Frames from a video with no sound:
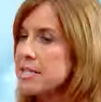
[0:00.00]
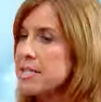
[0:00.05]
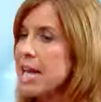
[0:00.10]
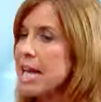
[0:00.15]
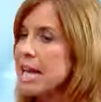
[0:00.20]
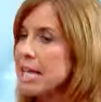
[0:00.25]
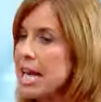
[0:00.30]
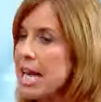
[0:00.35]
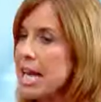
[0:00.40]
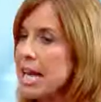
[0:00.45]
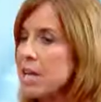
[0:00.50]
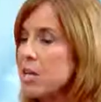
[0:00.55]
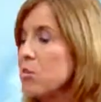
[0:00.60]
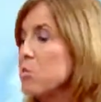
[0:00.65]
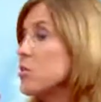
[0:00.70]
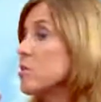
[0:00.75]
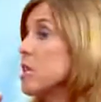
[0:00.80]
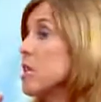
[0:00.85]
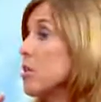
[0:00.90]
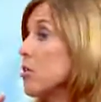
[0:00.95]
slight
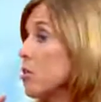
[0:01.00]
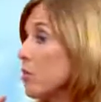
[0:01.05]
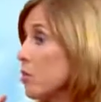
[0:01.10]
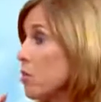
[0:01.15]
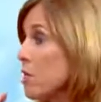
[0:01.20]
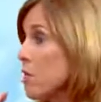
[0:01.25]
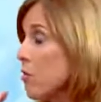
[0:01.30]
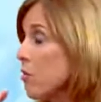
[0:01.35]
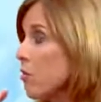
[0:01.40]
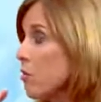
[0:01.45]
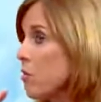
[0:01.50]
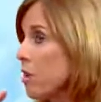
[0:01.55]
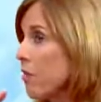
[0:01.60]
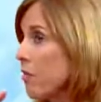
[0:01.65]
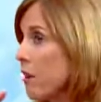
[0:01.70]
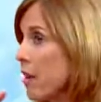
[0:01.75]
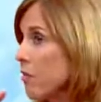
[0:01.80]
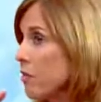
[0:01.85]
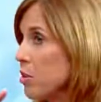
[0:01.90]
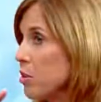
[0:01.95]
angle, say 30 to
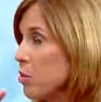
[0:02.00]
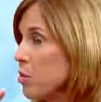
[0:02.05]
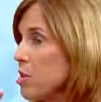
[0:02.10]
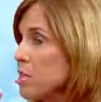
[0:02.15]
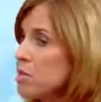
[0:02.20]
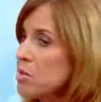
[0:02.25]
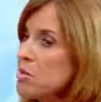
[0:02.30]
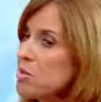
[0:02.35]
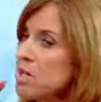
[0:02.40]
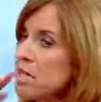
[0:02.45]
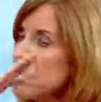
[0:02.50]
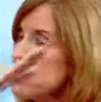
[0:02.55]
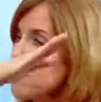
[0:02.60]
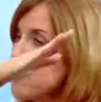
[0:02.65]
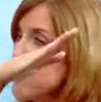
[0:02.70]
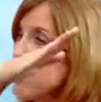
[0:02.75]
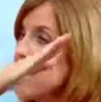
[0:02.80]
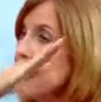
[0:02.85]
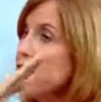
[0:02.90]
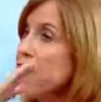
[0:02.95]
45 degrees. So you need
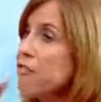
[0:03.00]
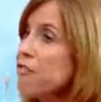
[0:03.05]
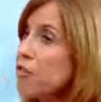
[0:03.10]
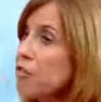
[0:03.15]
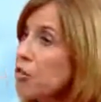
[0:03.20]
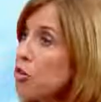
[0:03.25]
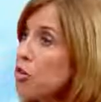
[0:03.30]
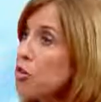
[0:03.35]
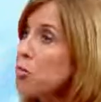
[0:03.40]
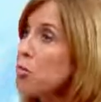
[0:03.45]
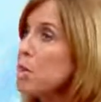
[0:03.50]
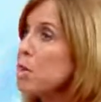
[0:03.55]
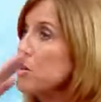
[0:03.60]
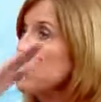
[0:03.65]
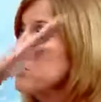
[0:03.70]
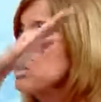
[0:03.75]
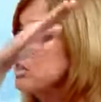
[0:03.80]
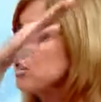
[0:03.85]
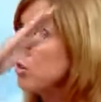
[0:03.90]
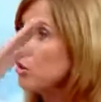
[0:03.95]
something firm
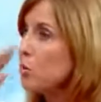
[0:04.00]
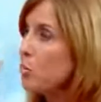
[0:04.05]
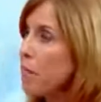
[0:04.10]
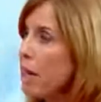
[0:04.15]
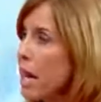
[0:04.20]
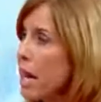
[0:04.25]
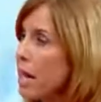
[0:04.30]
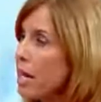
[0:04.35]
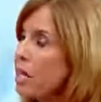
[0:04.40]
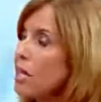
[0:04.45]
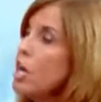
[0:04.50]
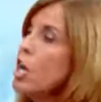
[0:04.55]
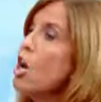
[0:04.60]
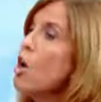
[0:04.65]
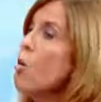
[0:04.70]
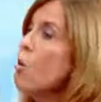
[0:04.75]
underneath your back.